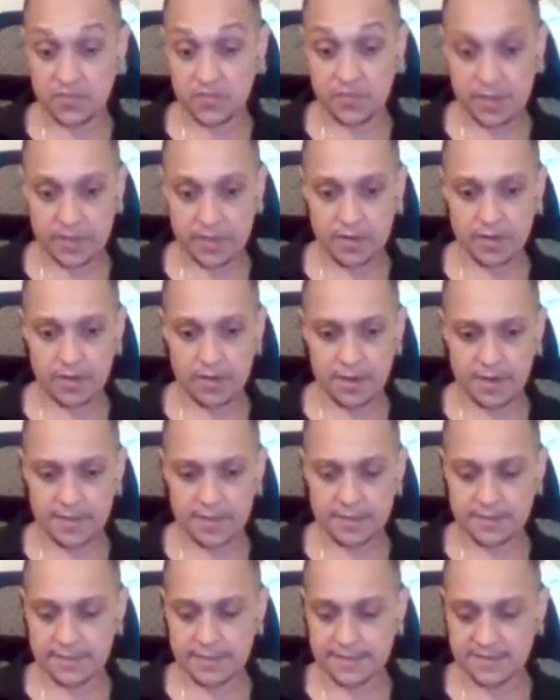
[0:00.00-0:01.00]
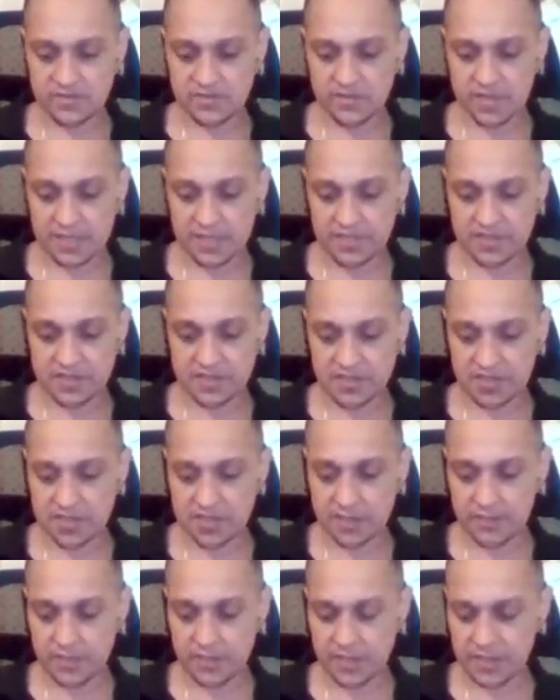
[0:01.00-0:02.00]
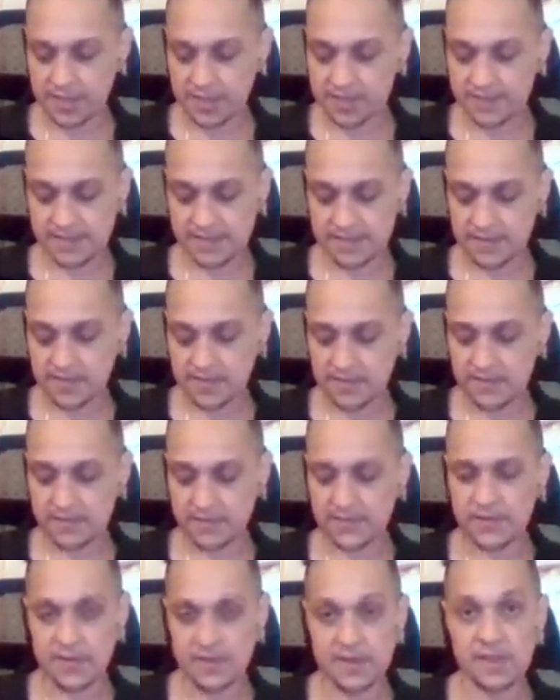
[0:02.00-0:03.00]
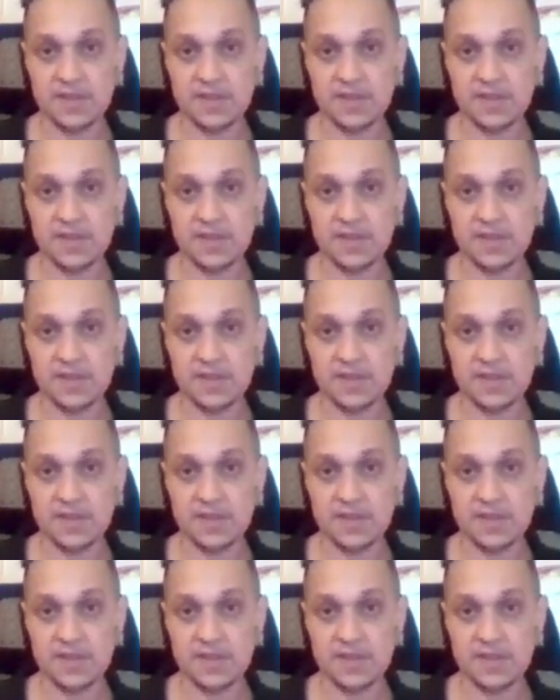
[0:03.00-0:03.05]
do better in this relationship because of